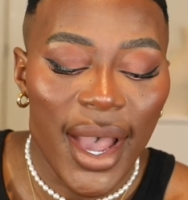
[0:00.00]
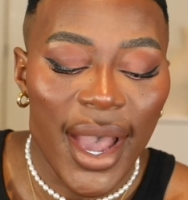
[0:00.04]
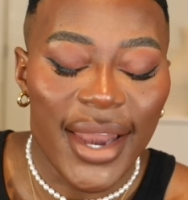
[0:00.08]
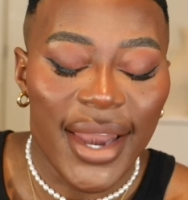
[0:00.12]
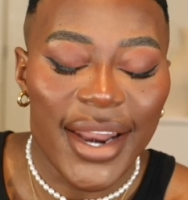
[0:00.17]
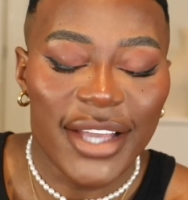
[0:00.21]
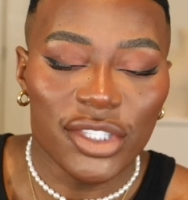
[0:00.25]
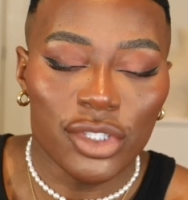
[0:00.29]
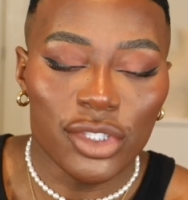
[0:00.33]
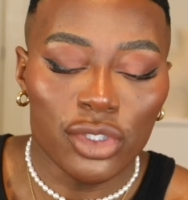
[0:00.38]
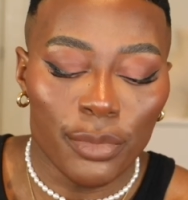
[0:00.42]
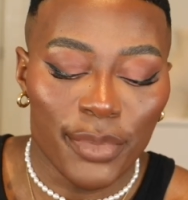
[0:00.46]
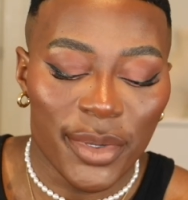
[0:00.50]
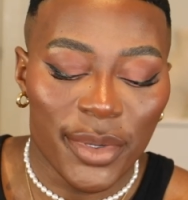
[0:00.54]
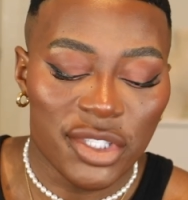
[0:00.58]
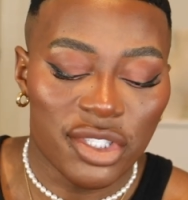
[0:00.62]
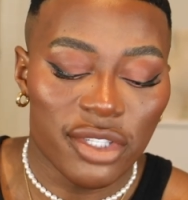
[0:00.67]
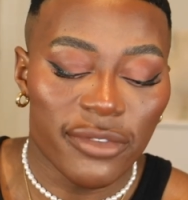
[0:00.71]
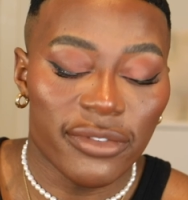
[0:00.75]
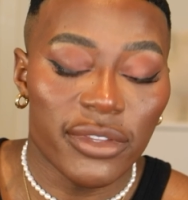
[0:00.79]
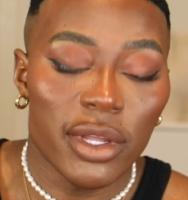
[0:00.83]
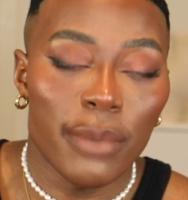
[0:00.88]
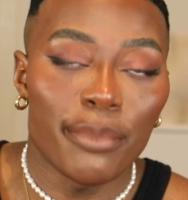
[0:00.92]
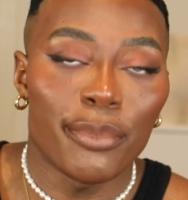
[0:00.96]
And I actually took
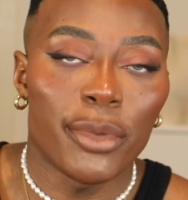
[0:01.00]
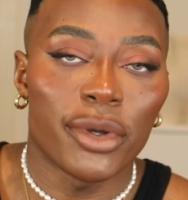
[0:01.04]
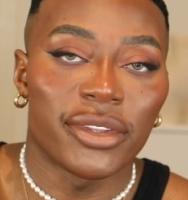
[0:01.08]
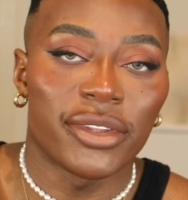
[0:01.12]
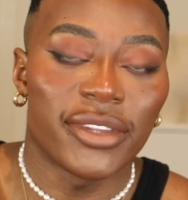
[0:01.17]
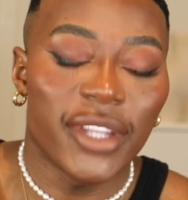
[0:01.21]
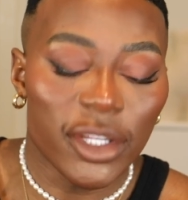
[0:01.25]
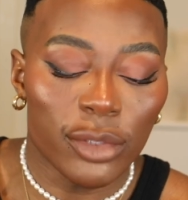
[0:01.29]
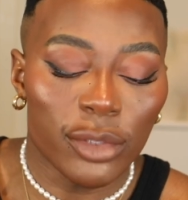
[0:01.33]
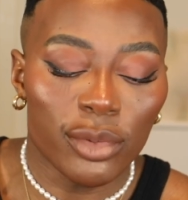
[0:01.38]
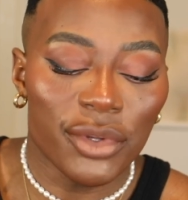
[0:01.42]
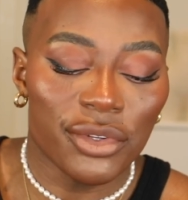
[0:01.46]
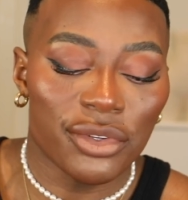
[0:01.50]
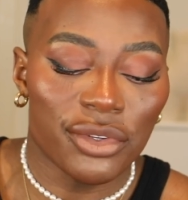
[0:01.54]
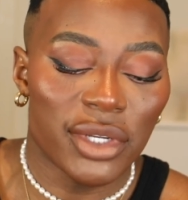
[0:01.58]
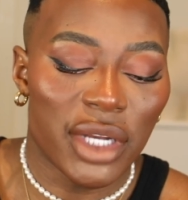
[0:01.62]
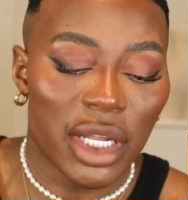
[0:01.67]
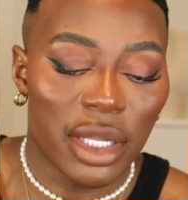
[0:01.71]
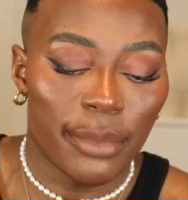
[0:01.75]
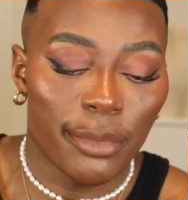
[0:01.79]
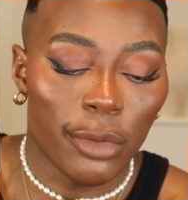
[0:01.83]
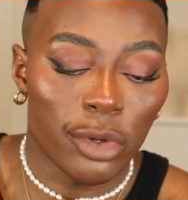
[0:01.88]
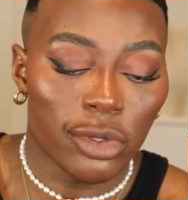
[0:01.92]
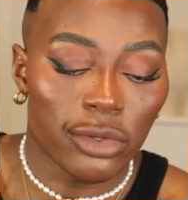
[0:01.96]
pictures of them. But this one stood
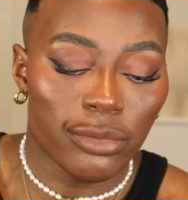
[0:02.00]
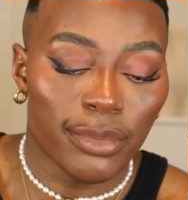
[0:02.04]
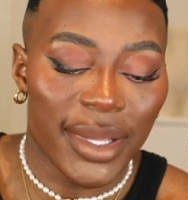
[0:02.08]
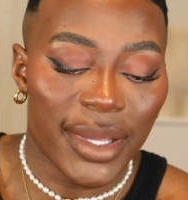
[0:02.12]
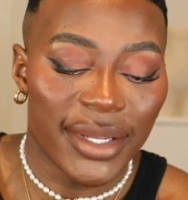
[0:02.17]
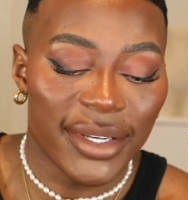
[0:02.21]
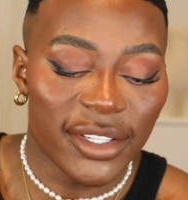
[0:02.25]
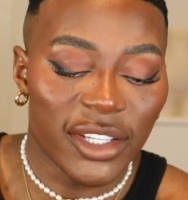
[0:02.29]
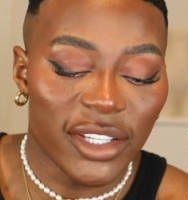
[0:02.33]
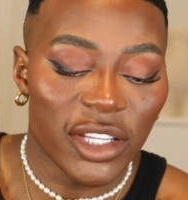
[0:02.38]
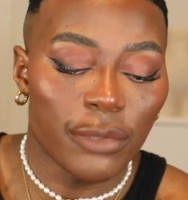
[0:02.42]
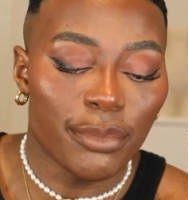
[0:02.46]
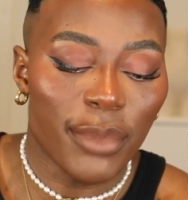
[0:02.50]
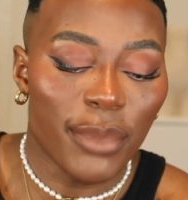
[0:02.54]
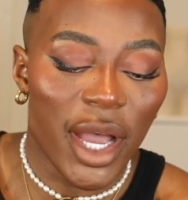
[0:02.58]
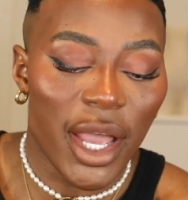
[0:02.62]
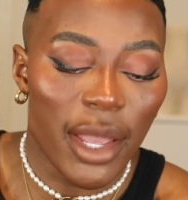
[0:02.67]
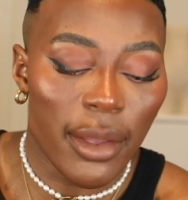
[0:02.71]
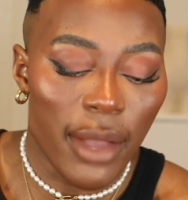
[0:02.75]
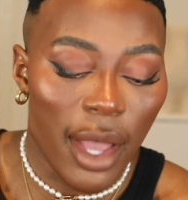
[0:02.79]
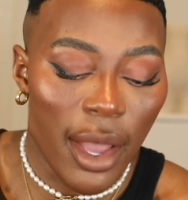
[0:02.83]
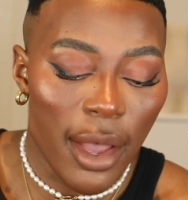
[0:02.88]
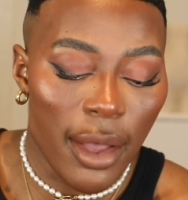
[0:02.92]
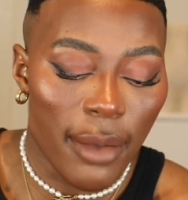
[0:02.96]
out the most for me. And this is
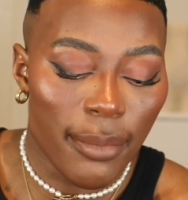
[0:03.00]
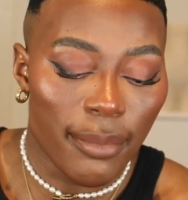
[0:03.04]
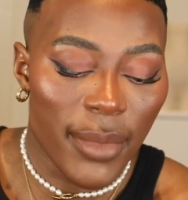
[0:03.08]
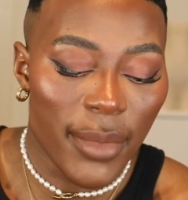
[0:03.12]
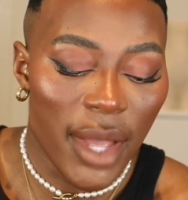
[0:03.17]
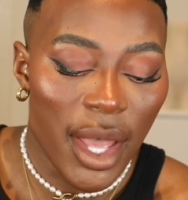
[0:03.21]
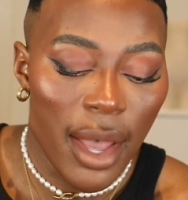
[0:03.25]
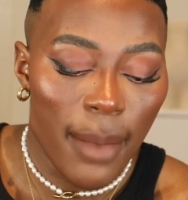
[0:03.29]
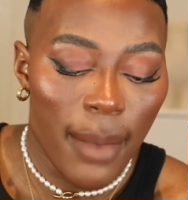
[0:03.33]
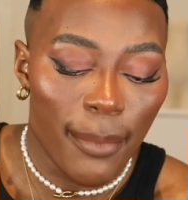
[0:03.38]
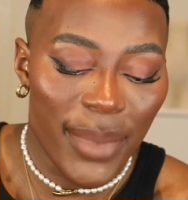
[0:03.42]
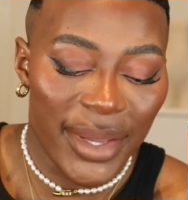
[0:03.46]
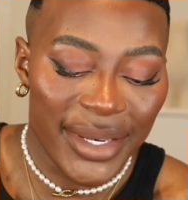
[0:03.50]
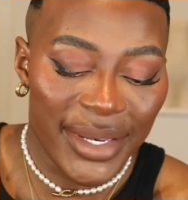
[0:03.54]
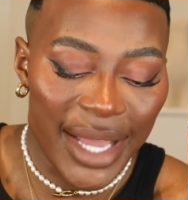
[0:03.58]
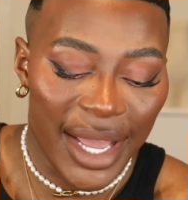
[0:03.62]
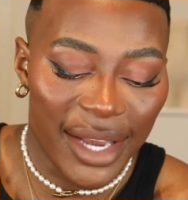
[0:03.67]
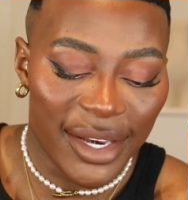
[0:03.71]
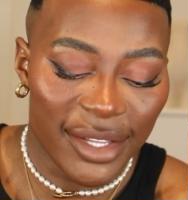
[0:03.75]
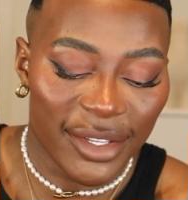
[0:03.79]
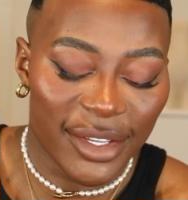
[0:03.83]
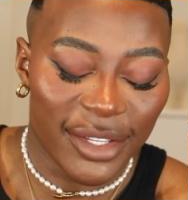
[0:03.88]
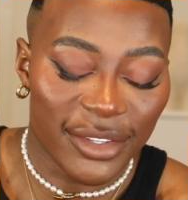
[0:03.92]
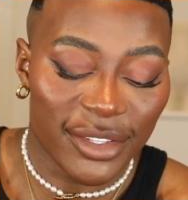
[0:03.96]
by
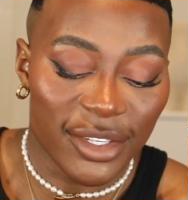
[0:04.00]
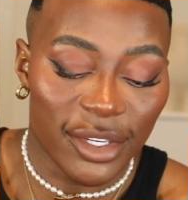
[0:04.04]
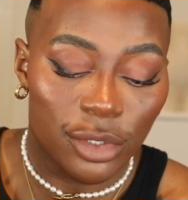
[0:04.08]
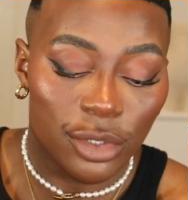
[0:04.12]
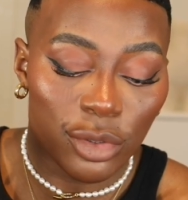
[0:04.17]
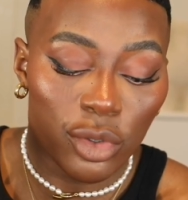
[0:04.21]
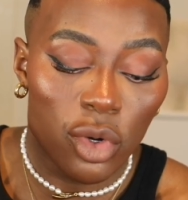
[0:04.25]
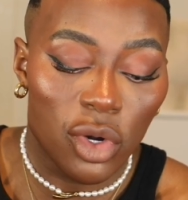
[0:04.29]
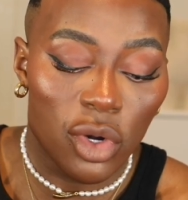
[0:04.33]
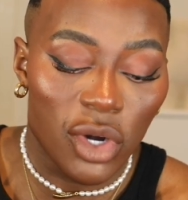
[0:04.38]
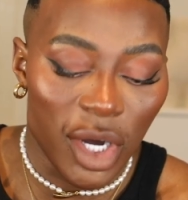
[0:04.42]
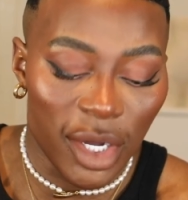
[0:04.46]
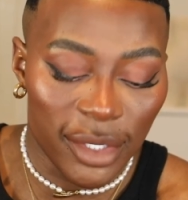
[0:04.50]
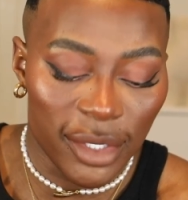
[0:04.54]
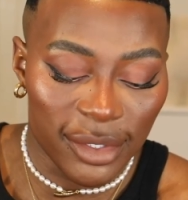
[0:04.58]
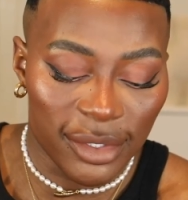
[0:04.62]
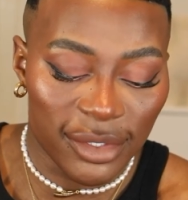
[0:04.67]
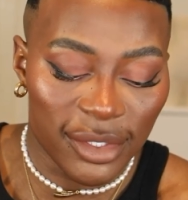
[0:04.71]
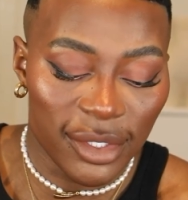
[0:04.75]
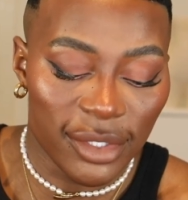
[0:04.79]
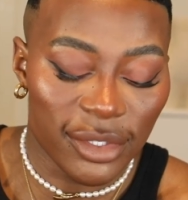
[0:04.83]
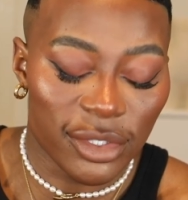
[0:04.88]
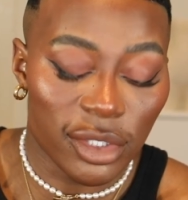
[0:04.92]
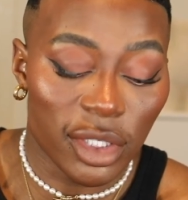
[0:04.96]
Penhaligon's. And it's called
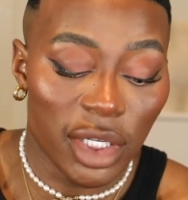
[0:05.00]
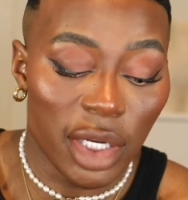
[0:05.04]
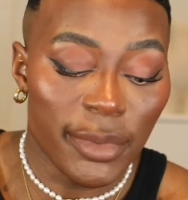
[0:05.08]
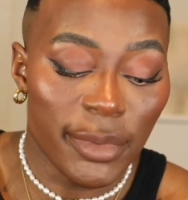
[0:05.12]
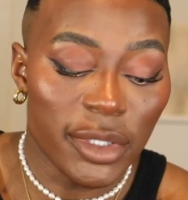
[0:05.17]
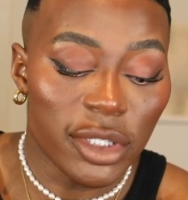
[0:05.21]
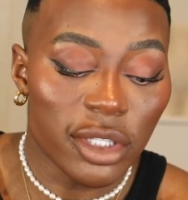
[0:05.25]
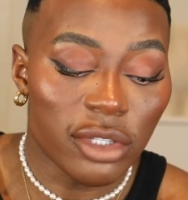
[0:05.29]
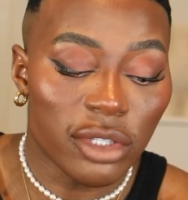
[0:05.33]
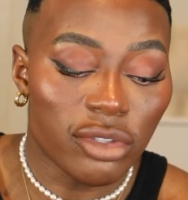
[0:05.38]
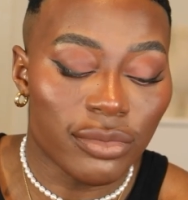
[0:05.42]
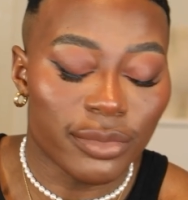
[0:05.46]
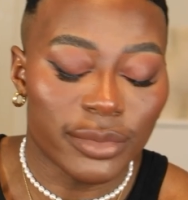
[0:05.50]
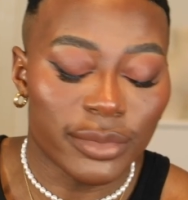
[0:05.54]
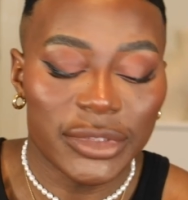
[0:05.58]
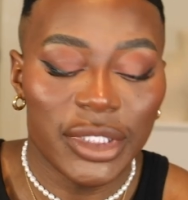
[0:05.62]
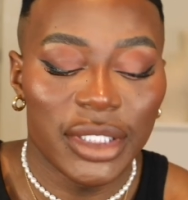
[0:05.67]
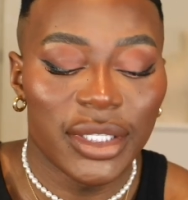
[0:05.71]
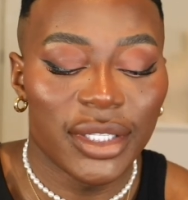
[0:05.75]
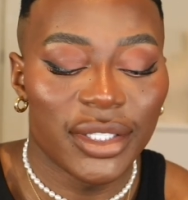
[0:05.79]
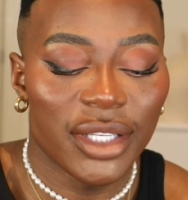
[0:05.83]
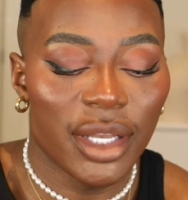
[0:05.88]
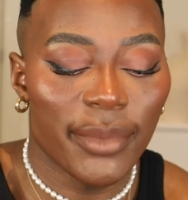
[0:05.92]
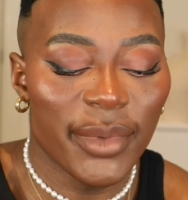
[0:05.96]
Constant. So let
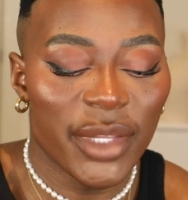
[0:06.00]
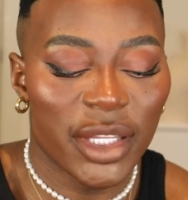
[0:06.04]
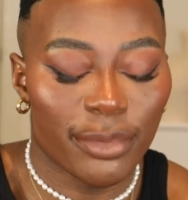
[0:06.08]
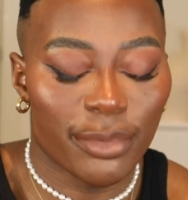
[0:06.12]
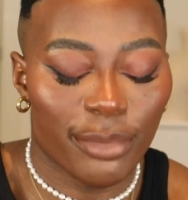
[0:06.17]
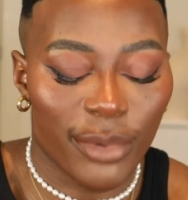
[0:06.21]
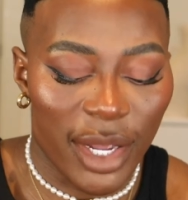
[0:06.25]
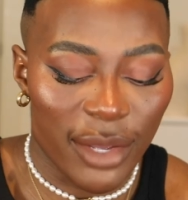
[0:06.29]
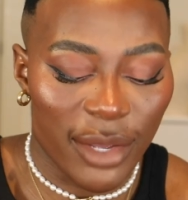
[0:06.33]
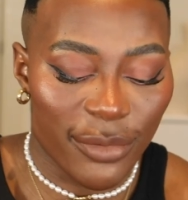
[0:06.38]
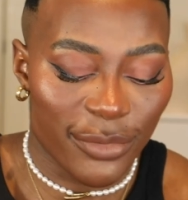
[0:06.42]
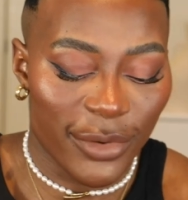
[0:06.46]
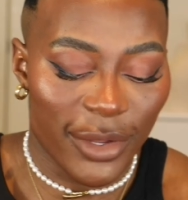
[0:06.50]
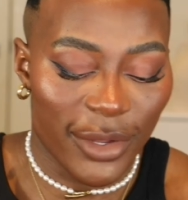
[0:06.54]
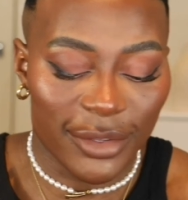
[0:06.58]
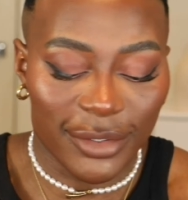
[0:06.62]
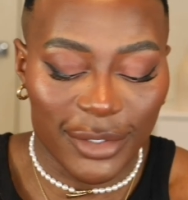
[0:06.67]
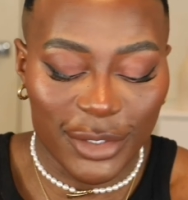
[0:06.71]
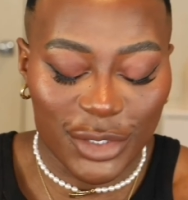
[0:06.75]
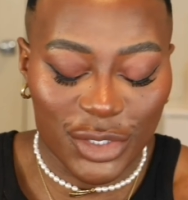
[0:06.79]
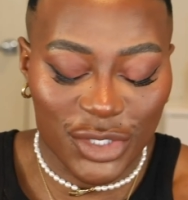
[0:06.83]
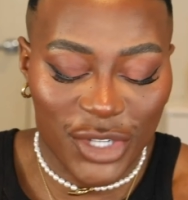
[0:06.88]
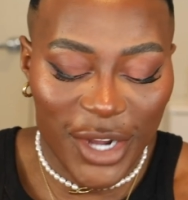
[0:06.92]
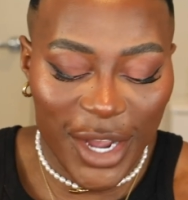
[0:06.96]
me spray it first.
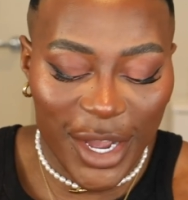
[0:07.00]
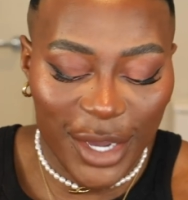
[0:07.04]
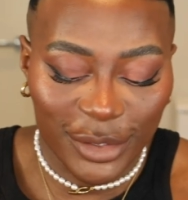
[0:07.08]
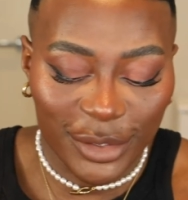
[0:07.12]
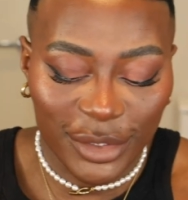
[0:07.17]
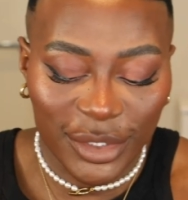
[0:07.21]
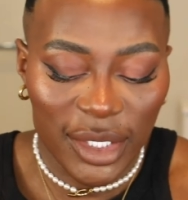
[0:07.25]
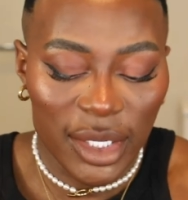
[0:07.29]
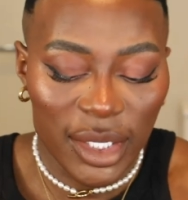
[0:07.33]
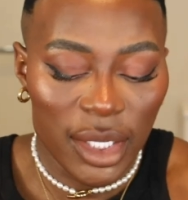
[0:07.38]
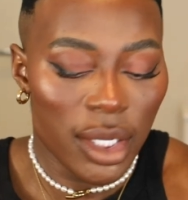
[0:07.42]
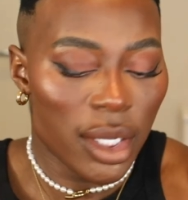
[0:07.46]
Because child,